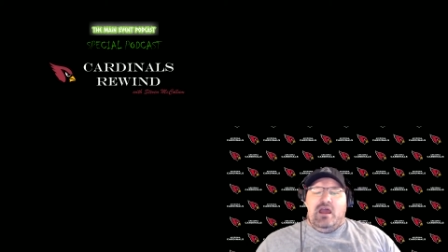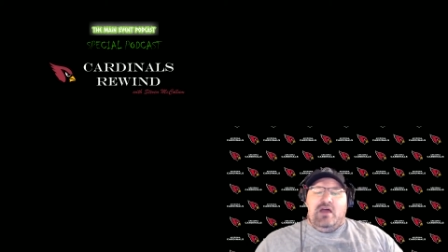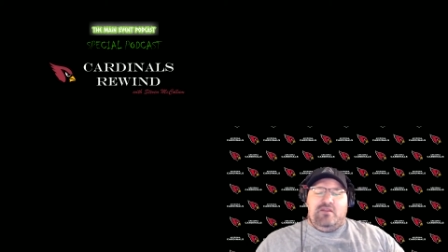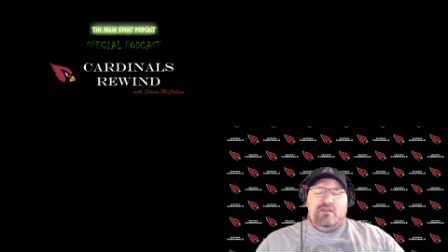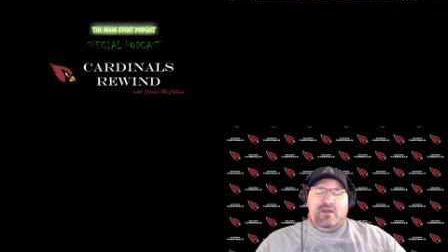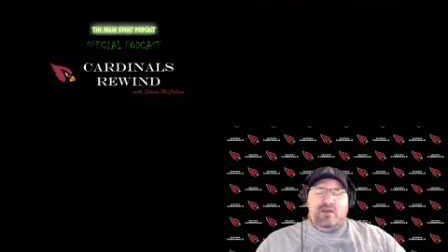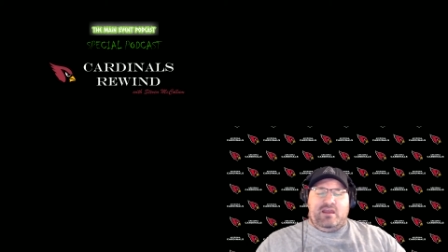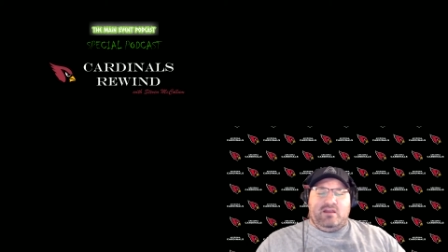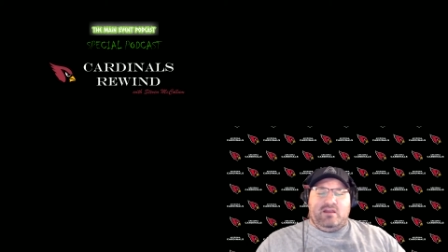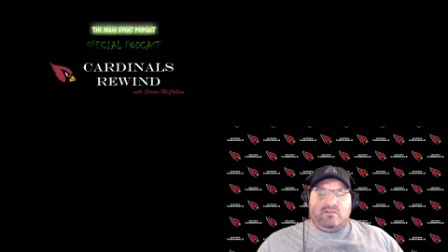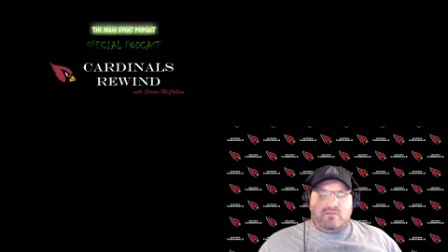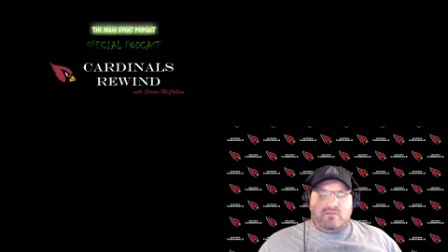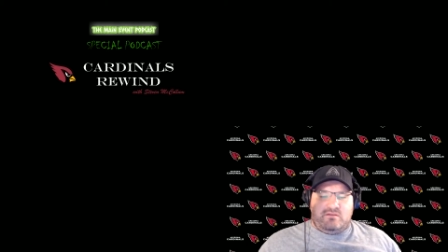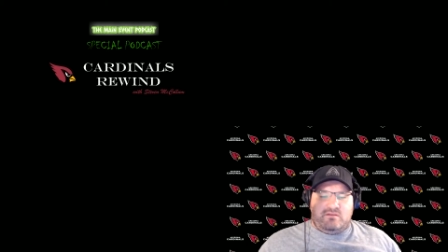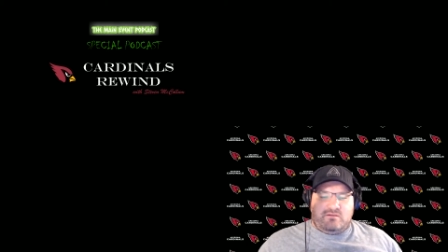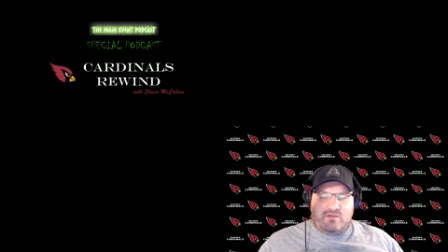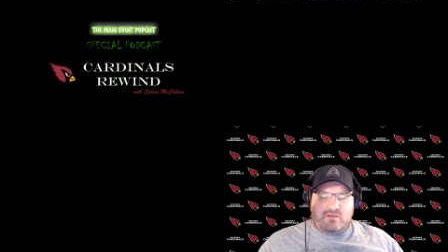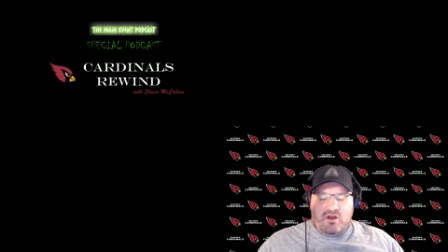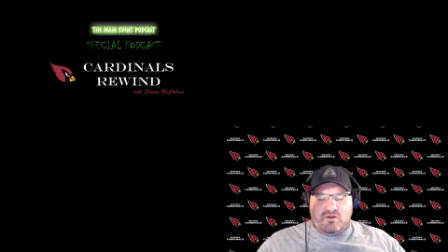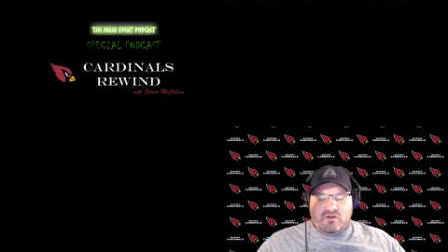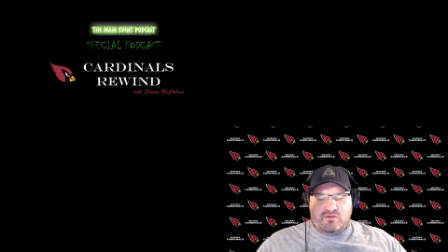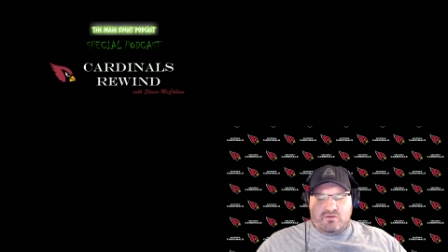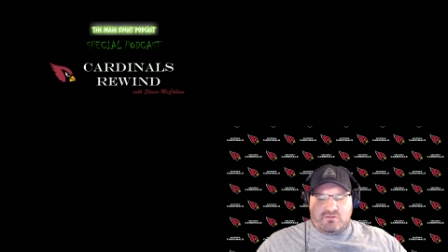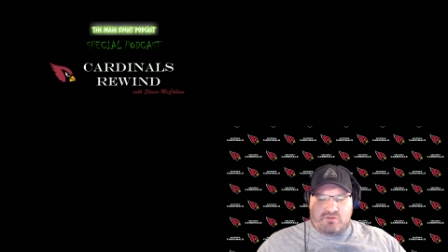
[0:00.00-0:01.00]
They get,
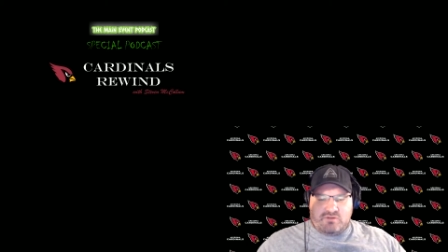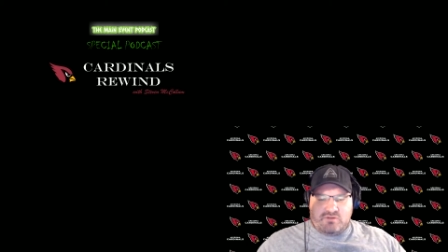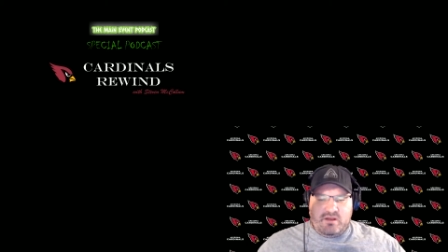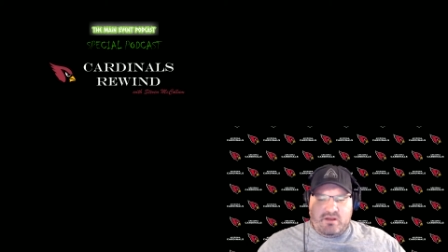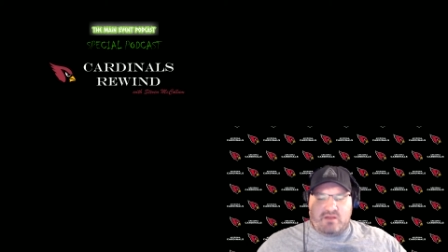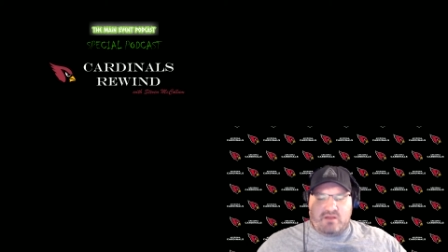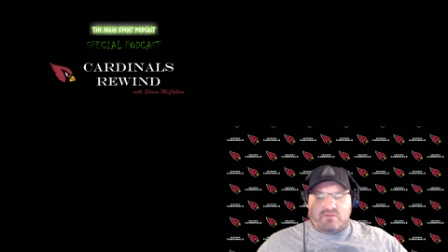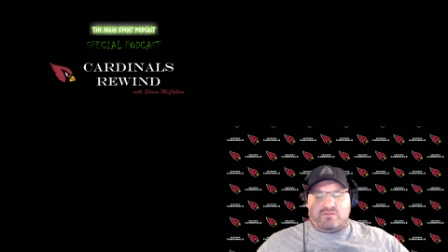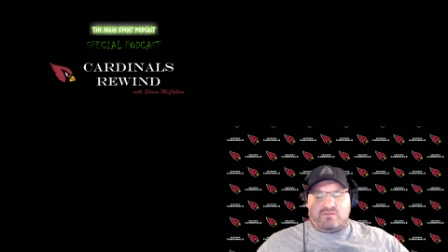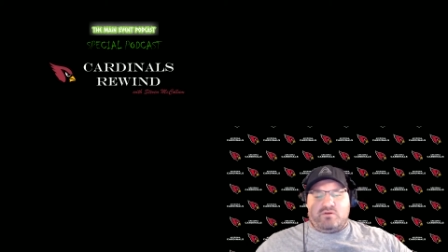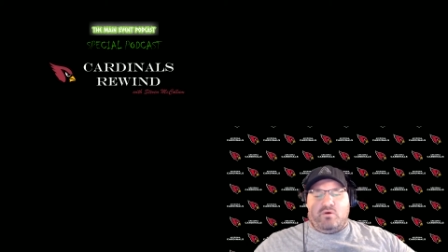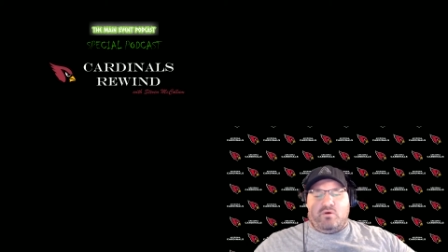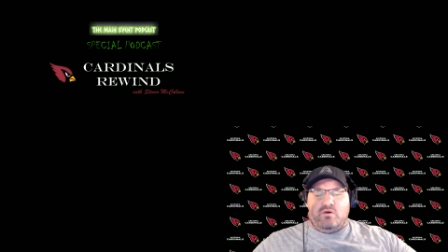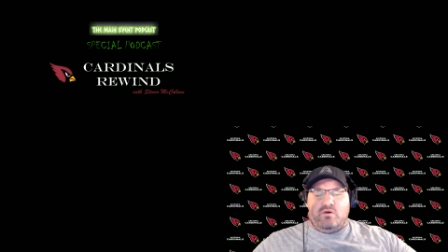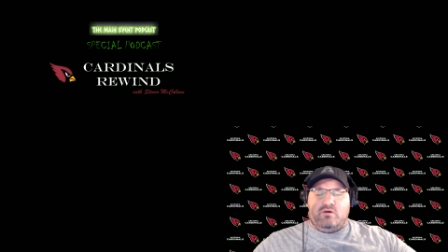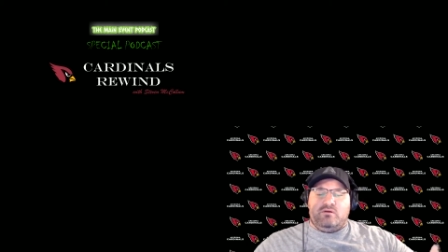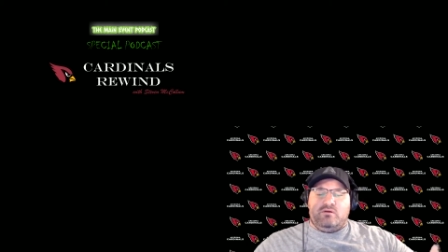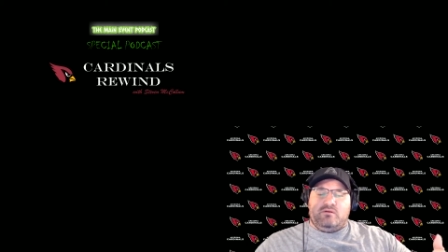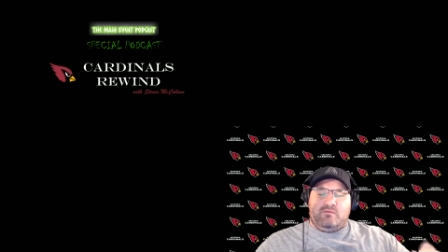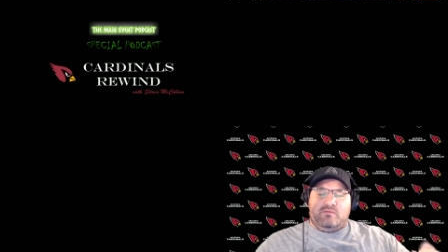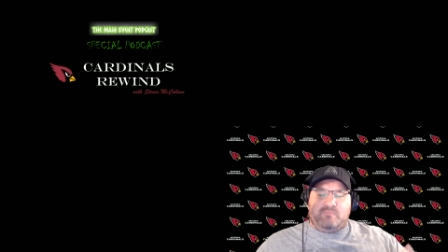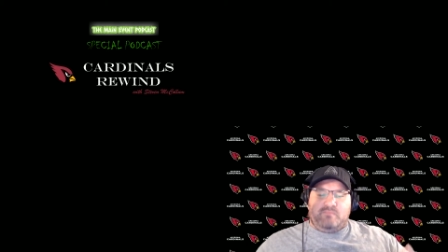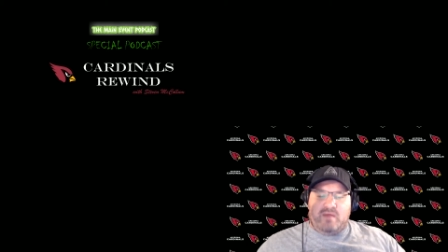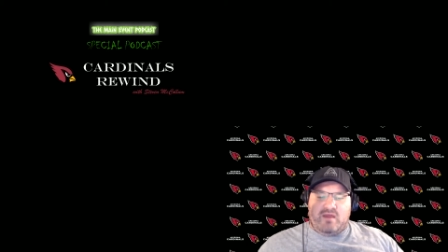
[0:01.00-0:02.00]
Cardinals go down to
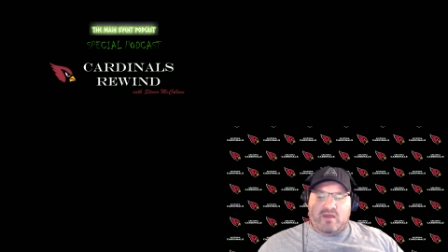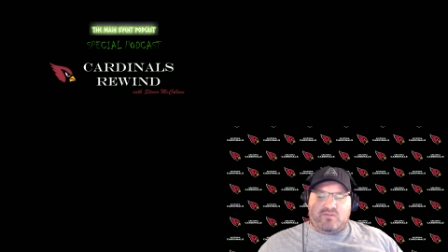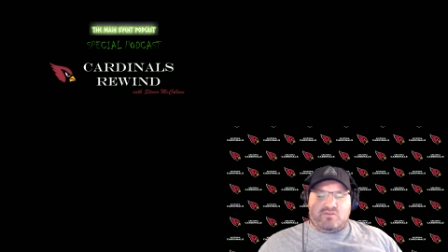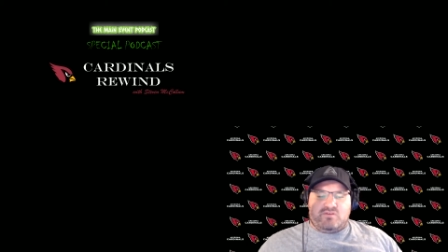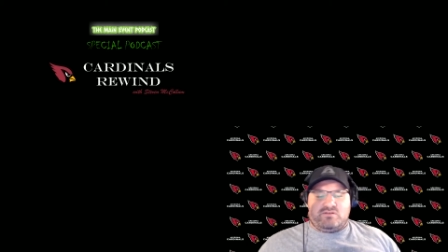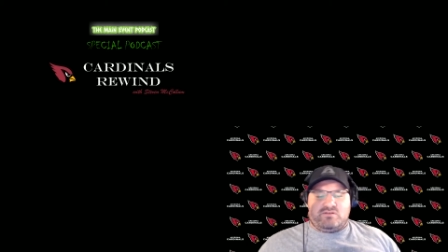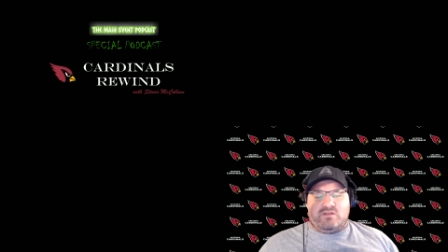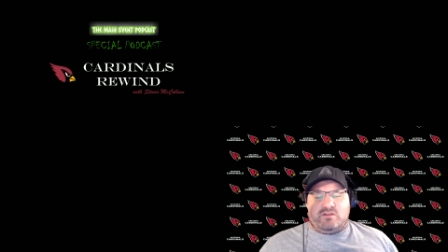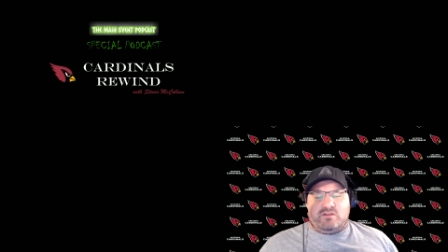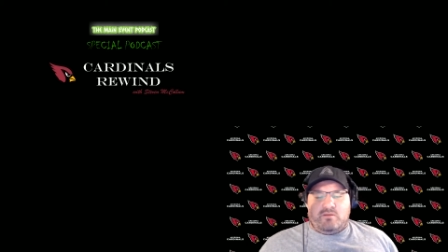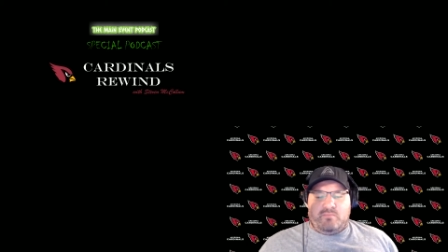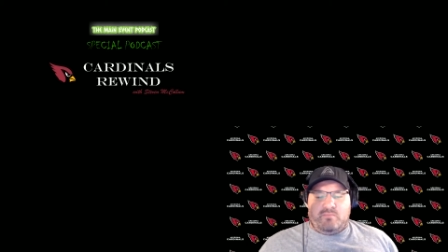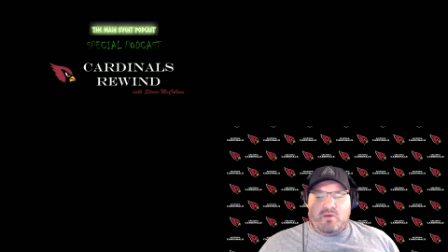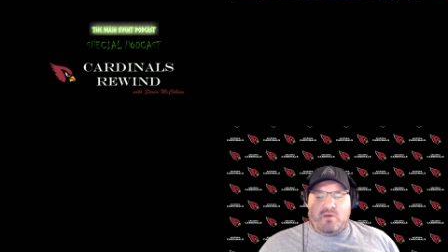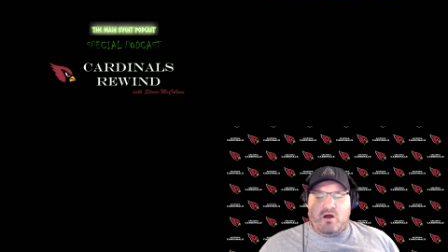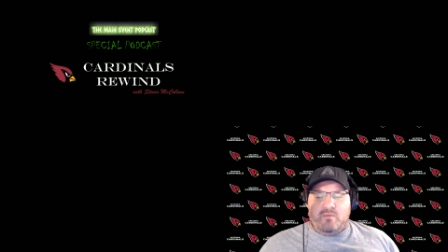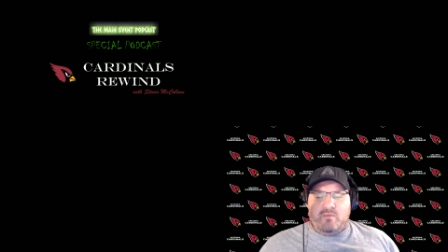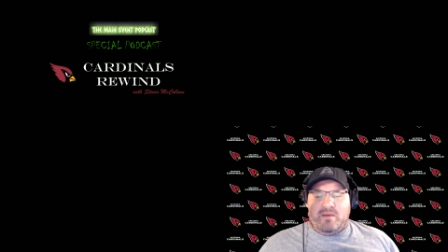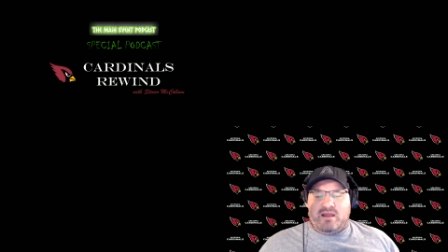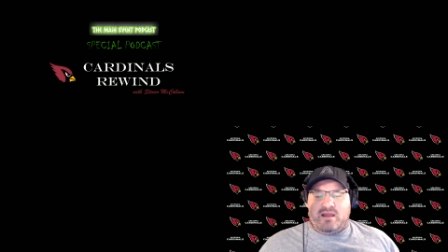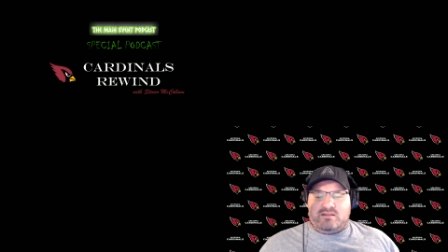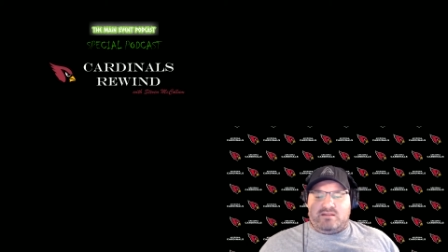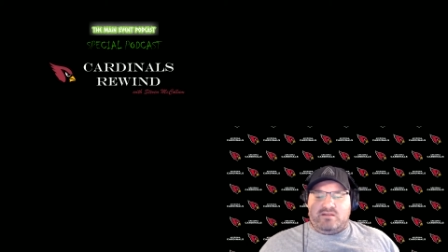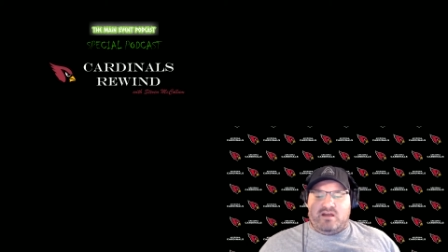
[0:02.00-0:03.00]
score. Panthers get the ball
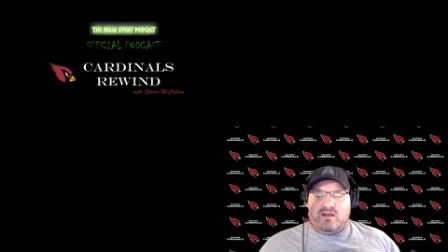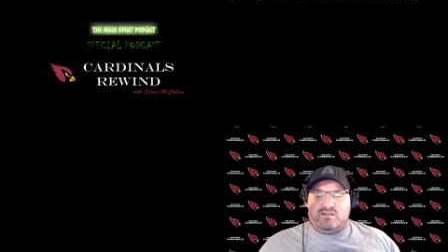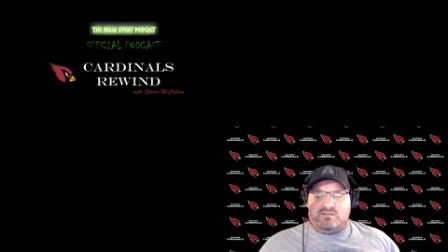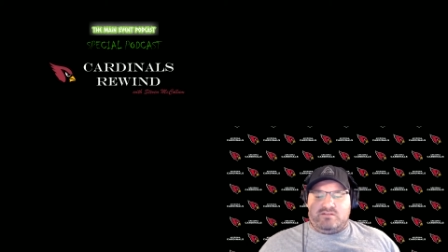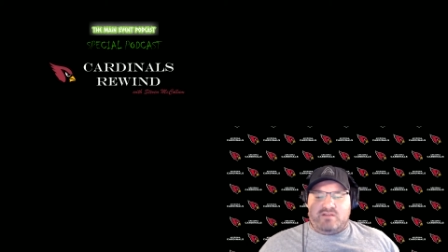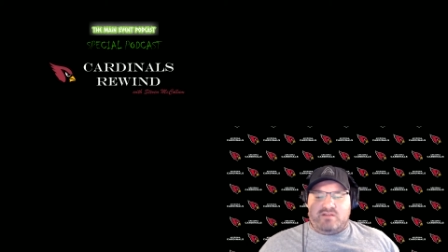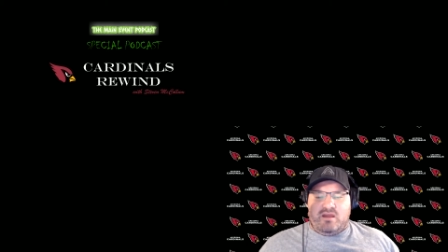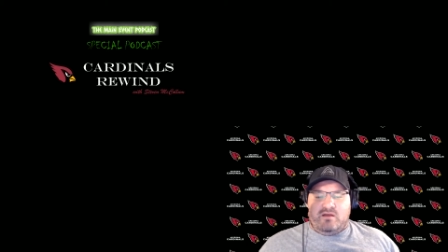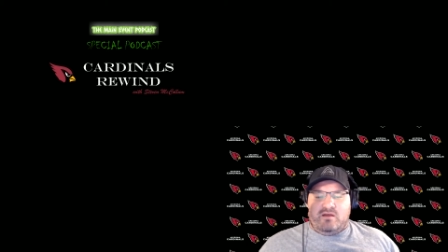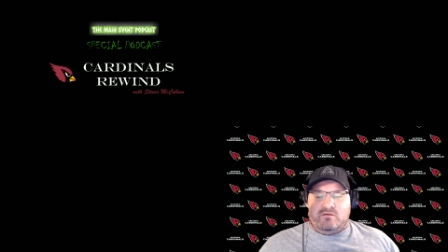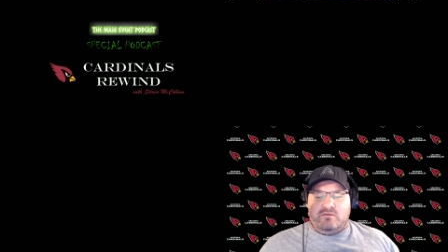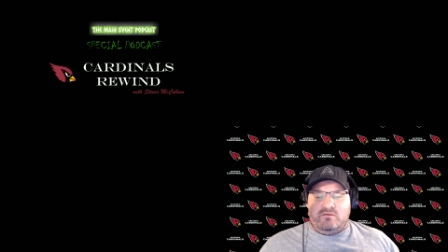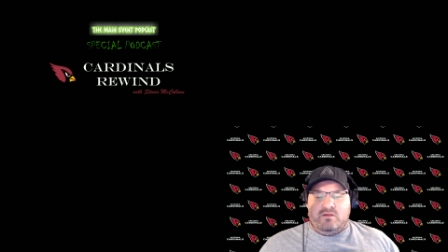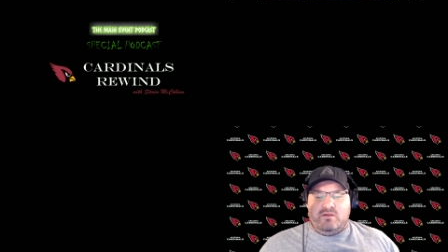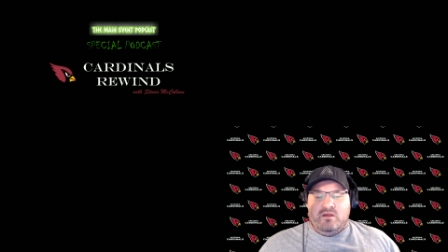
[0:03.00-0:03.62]
back. Touchdown.